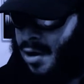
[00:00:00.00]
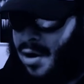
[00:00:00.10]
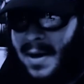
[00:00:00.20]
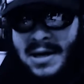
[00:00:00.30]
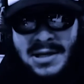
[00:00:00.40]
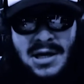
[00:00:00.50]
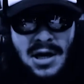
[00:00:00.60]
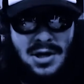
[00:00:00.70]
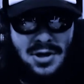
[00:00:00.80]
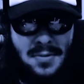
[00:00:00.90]
What about a
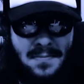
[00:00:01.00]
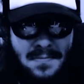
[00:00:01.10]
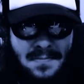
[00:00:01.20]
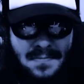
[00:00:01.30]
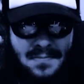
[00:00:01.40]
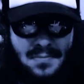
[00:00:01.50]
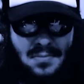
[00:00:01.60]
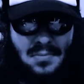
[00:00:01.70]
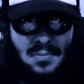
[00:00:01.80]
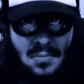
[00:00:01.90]
teenager?
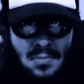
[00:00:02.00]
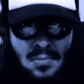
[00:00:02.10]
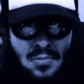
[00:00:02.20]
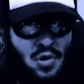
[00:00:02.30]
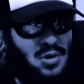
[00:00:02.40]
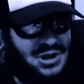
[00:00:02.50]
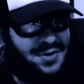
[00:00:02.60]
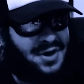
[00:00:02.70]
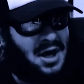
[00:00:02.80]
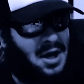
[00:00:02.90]
Who
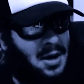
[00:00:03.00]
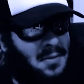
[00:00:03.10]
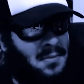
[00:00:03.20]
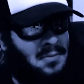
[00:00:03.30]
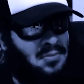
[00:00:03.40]
wasn't thinking.